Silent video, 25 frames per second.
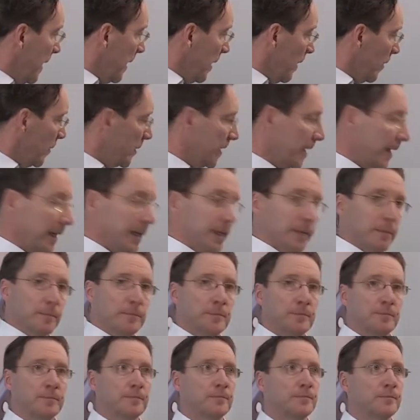Okay,
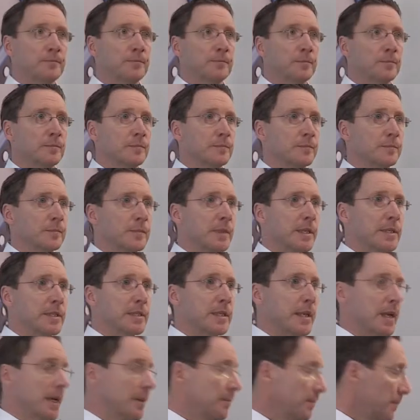let's
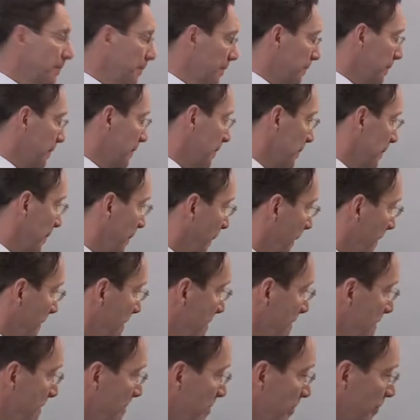come
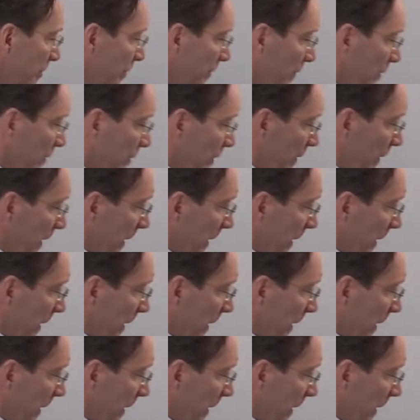to the